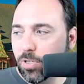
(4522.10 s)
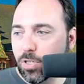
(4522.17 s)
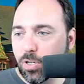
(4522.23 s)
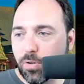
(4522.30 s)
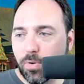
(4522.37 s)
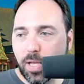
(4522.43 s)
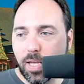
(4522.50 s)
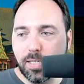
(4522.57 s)

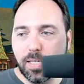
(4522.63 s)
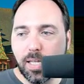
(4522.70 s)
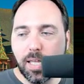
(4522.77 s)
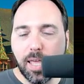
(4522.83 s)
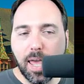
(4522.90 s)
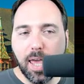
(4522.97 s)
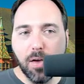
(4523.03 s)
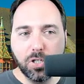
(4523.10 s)
What this will
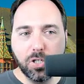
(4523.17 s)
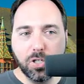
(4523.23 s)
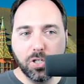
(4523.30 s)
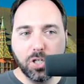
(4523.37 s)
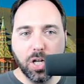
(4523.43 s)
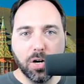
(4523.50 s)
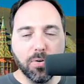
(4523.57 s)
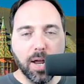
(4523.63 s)
do is
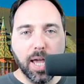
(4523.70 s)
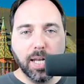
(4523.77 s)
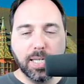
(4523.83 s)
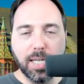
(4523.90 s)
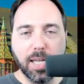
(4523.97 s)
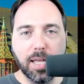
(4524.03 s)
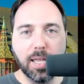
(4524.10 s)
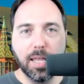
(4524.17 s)
it will
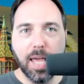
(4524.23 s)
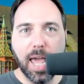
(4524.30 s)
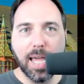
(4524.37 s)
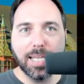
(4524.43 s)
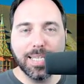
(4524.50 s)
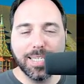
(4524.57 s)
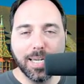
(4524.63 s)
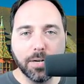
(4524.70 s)

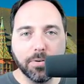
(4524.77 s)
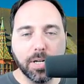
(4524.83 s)
generate